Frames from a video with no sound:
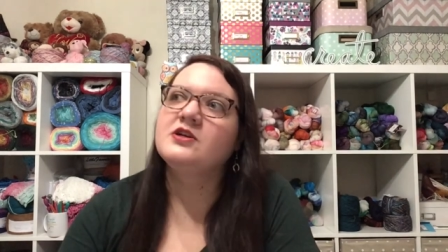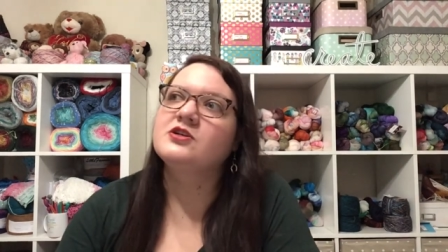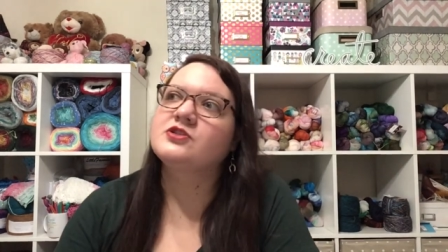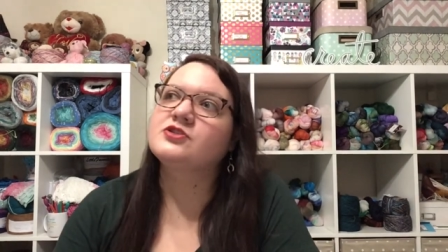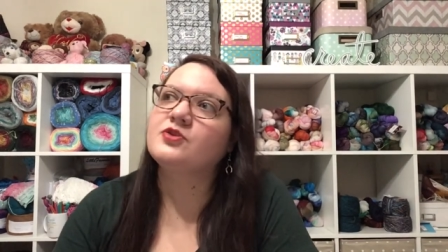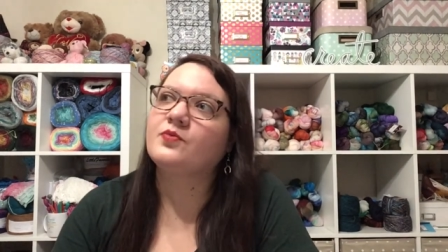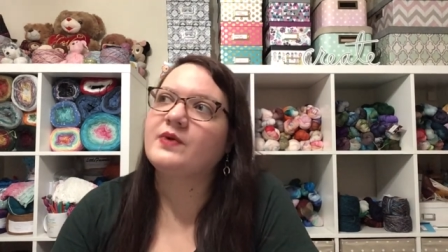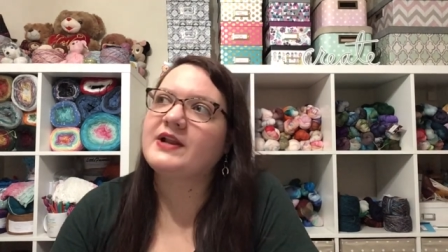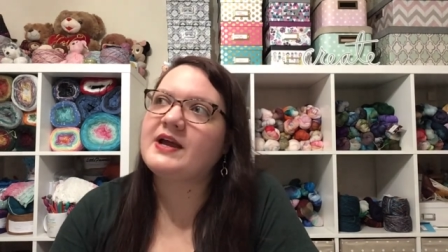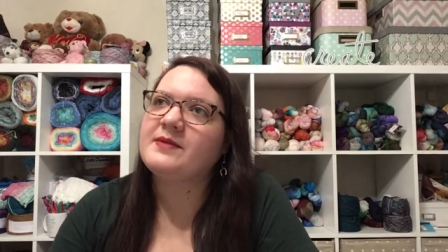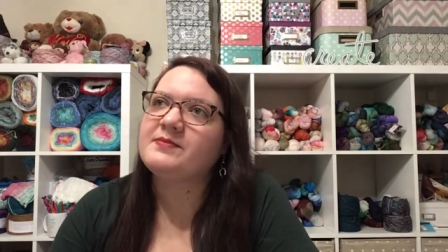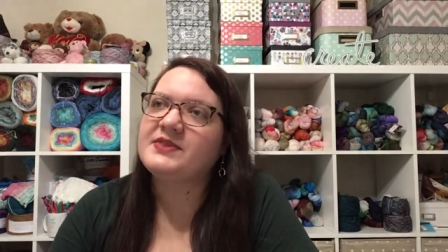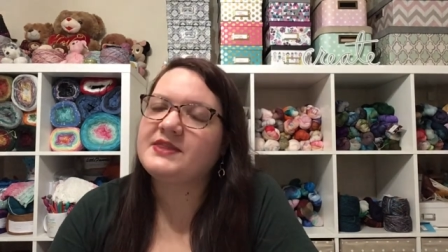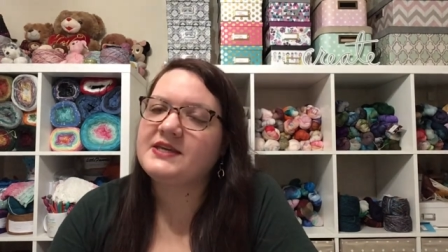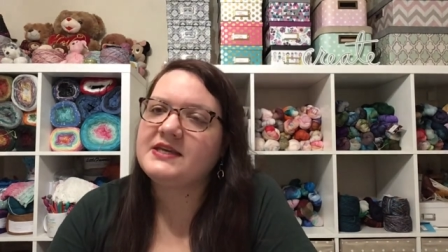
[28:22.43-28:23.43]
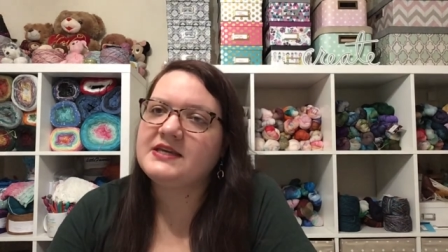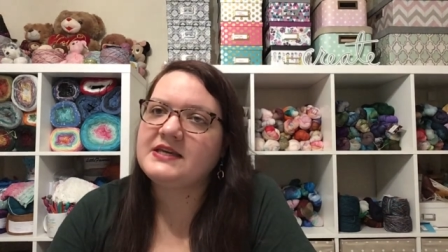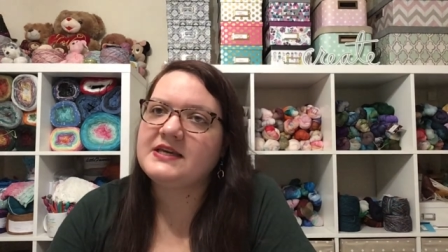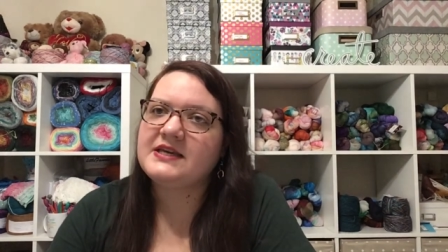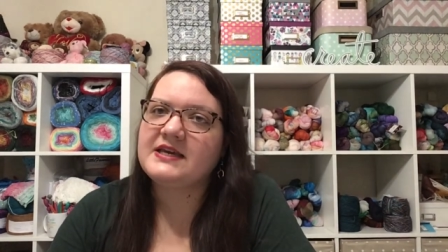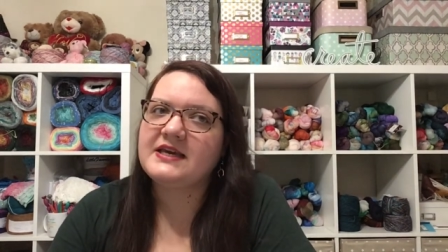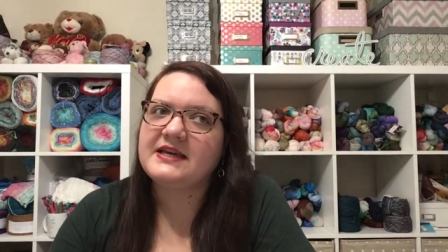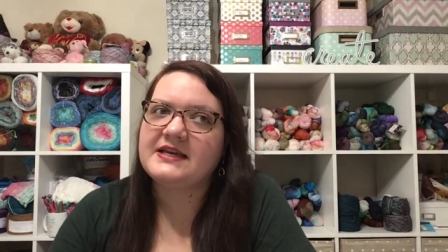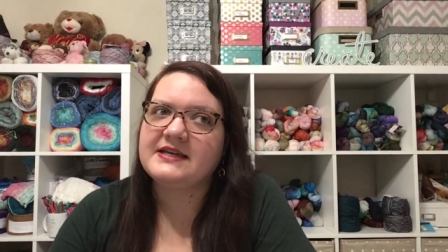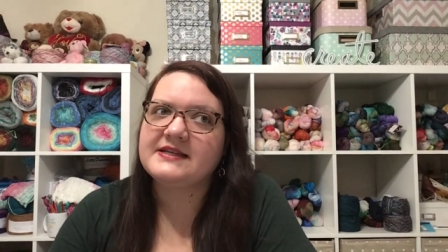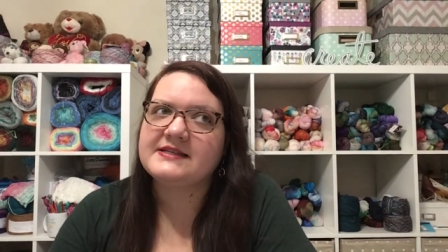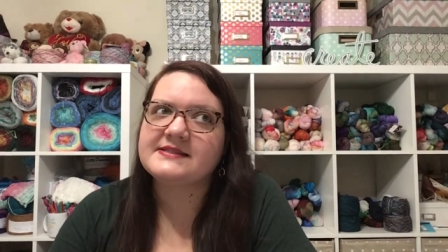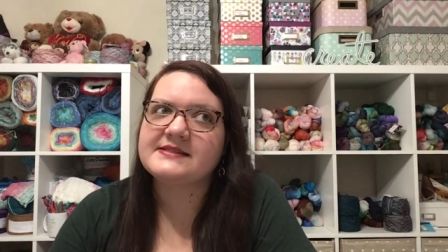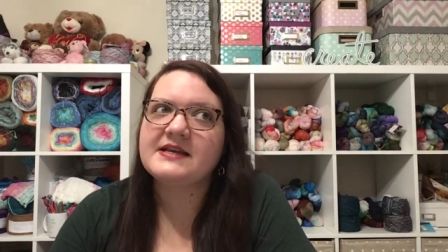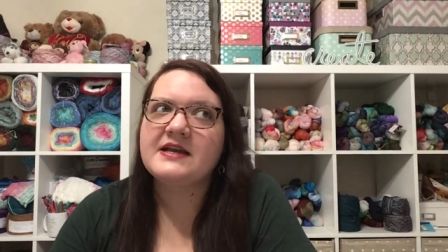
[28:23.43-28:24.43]
So what I'm thinking
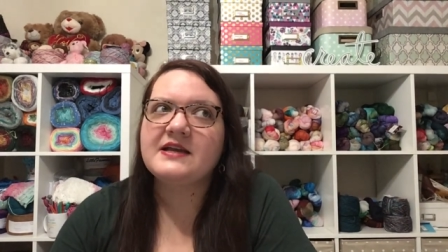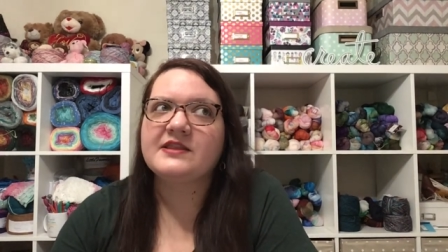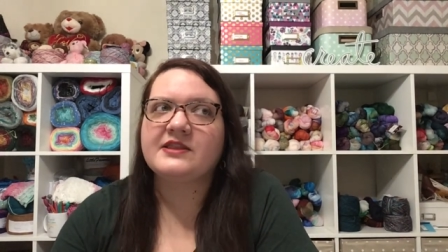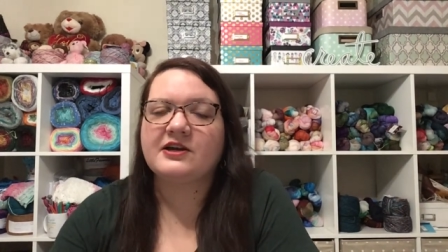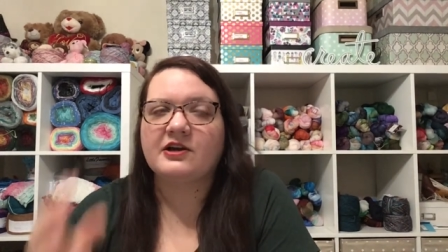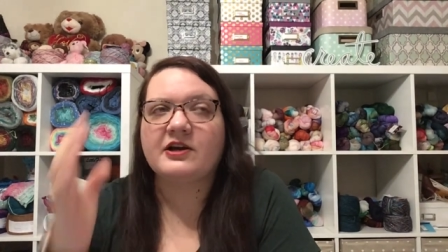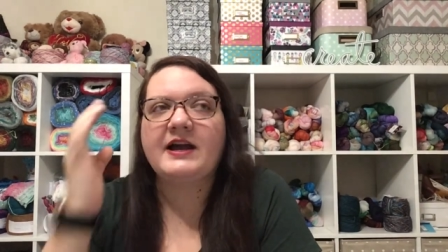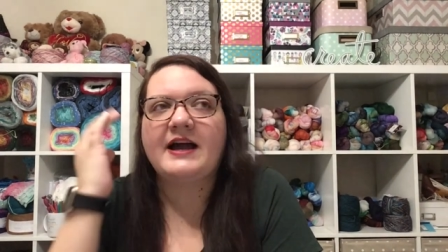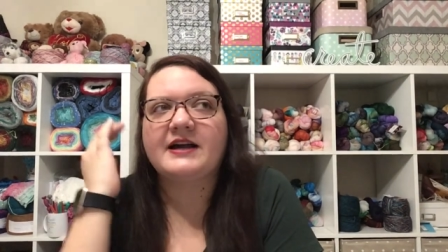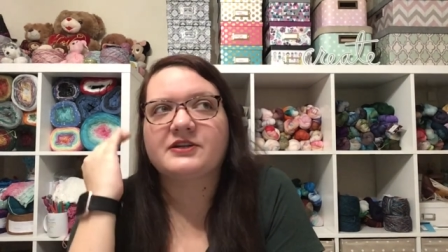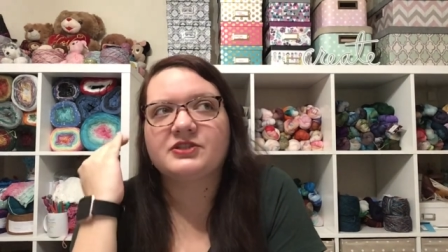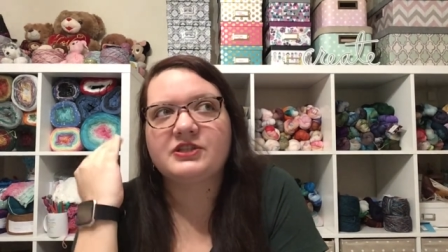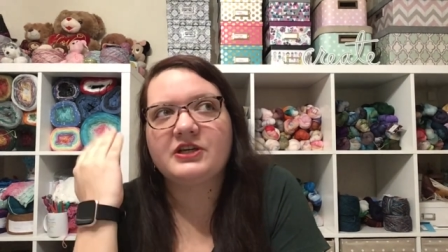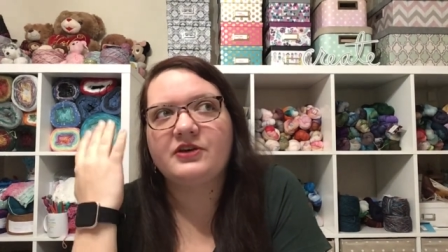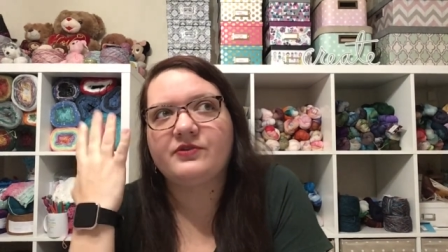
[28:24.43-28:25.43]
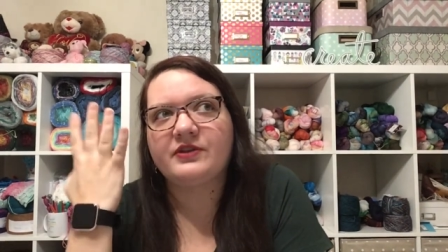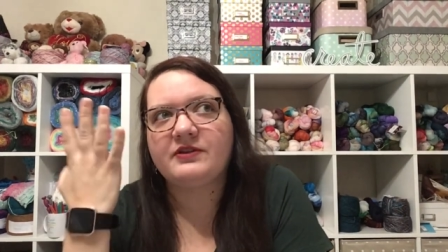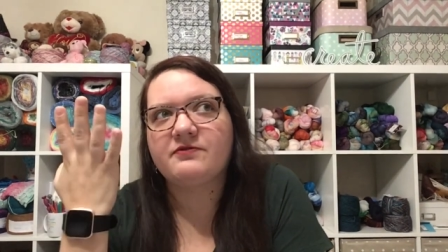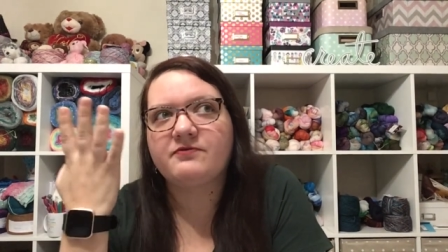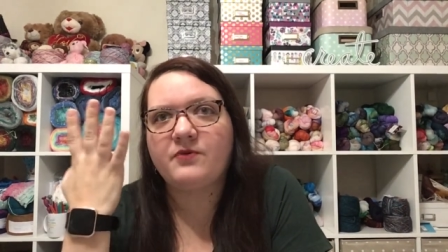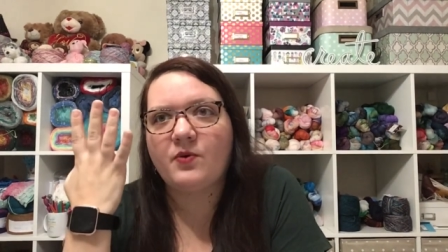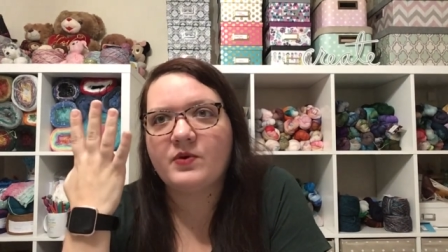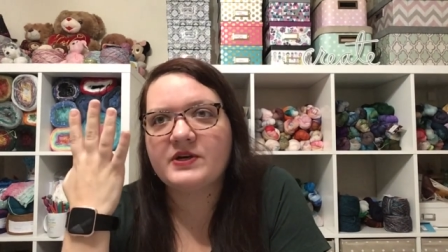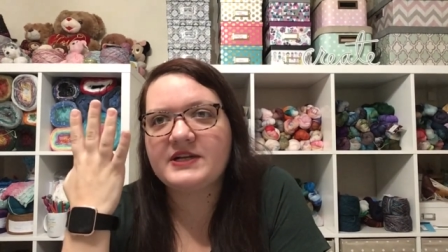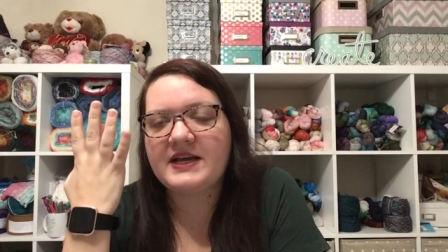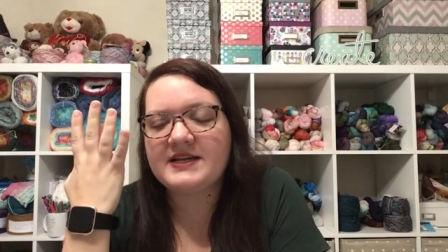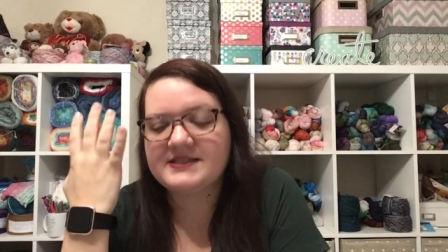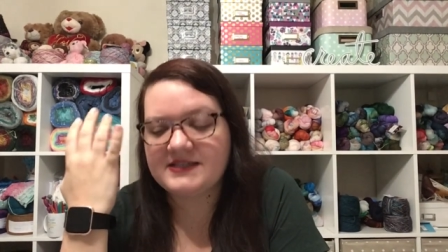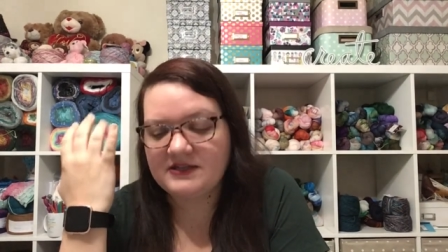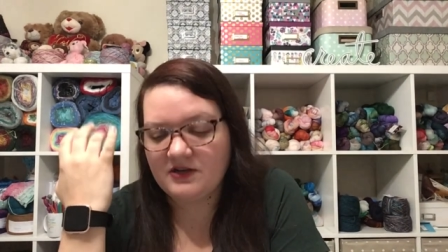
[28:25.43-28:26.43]
is there are actually only four
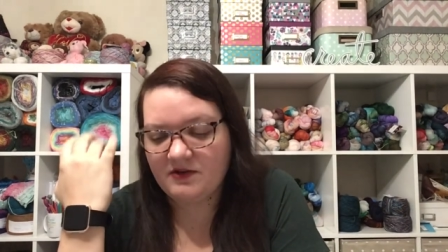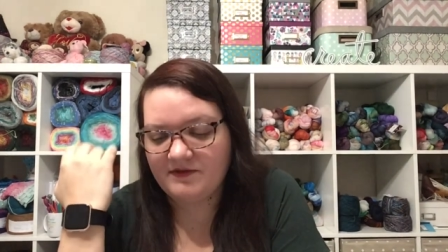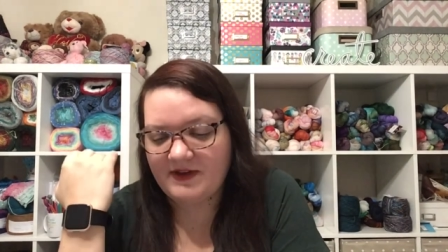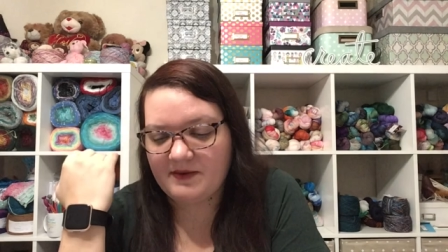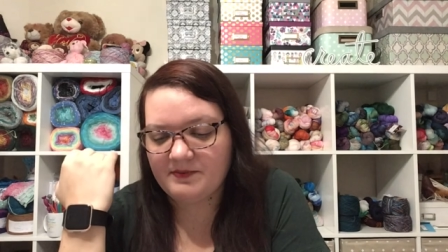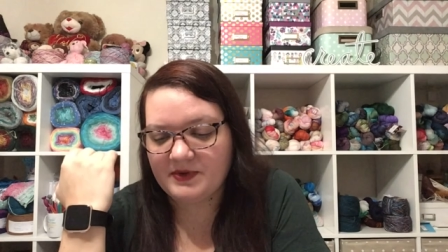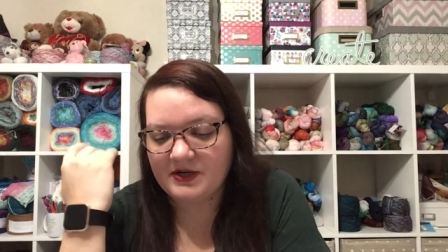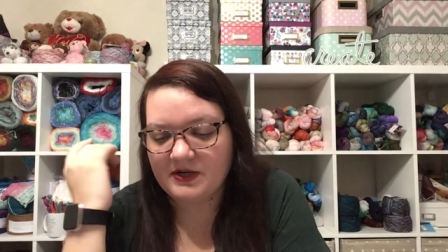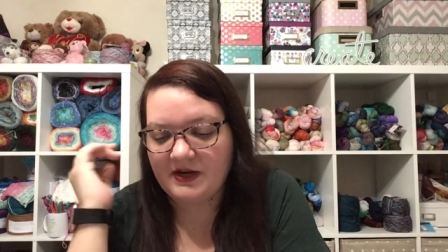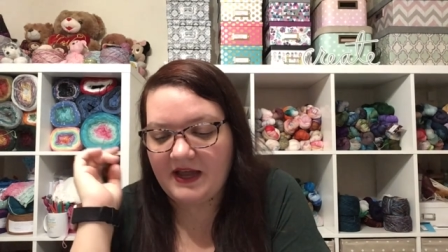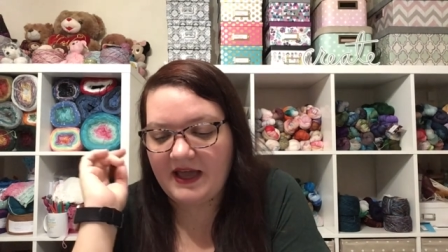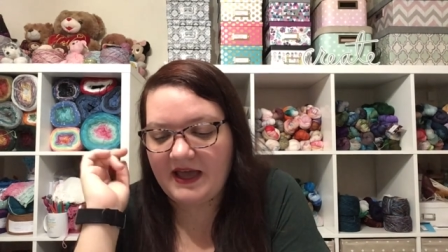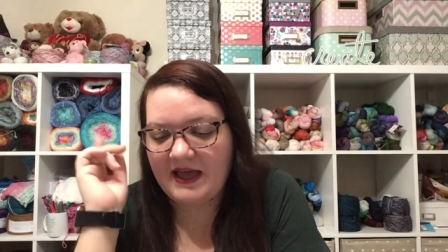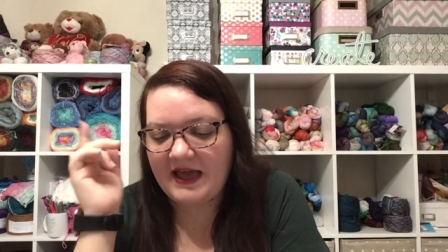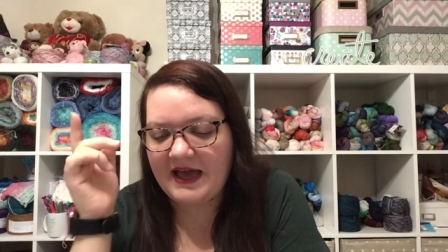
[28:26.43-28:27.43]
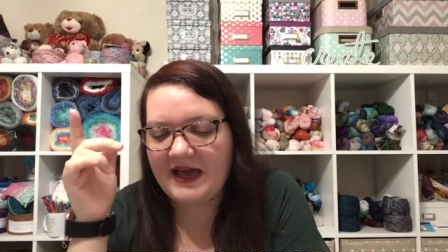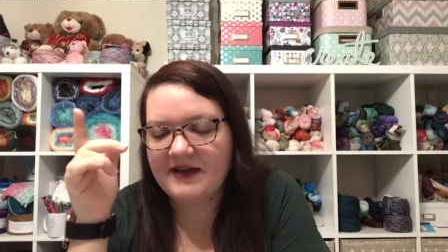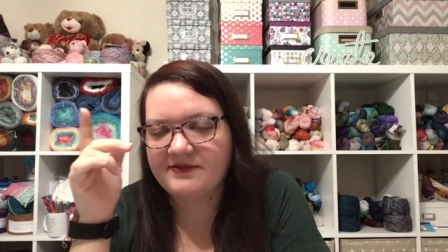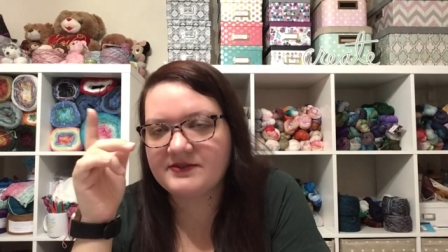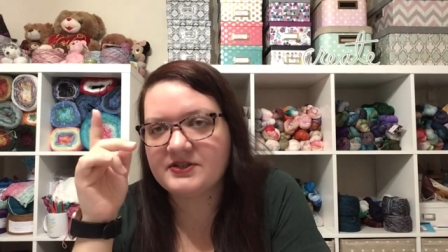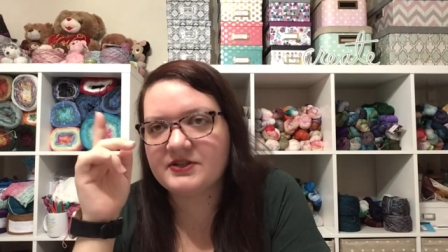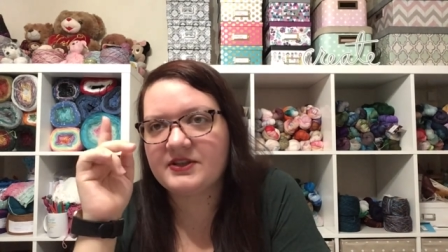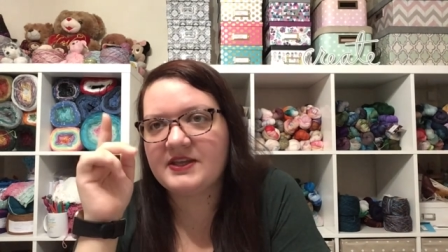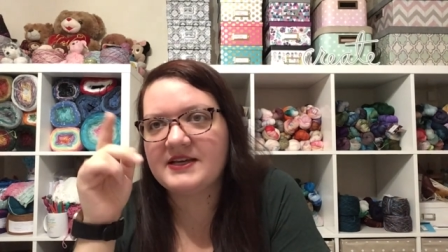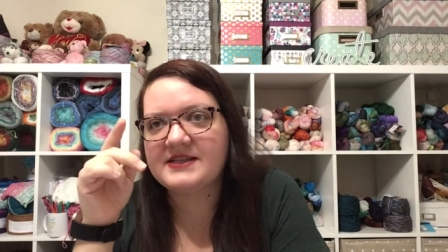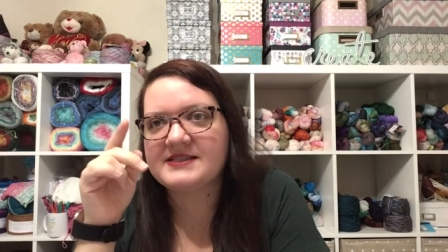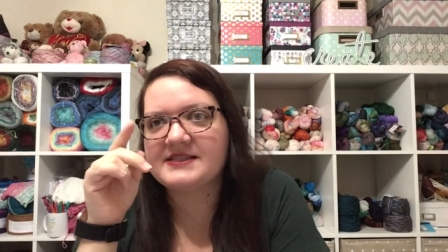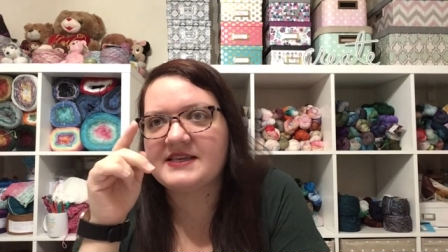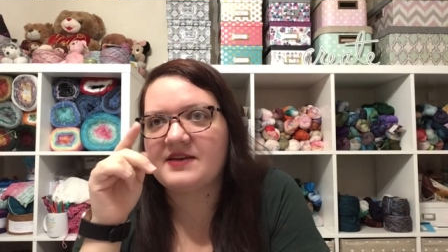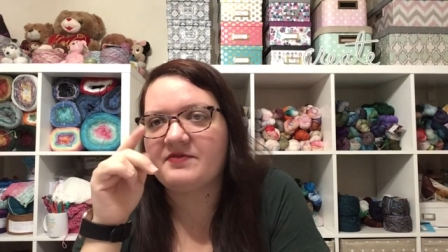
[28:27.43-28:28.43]
days in November after
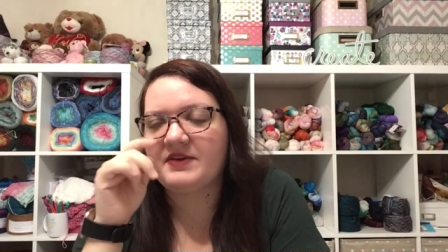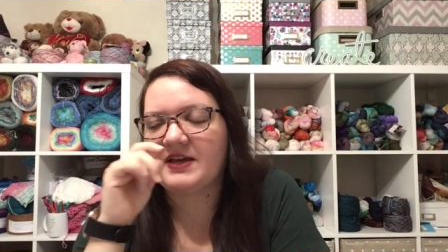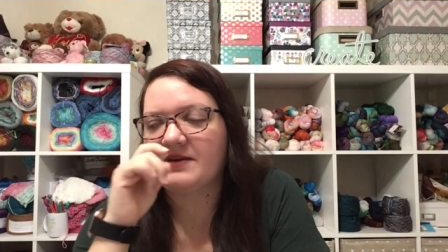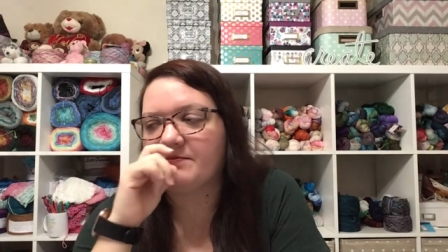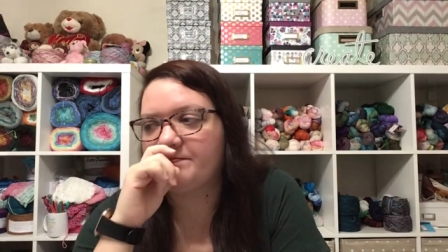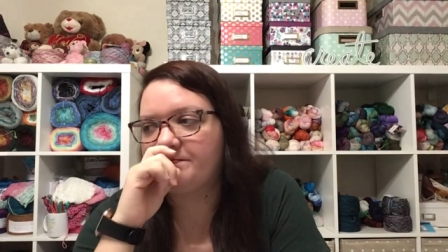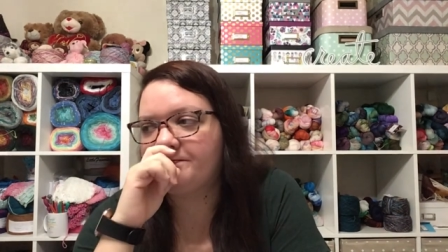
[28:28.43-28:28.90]
Thanksgiving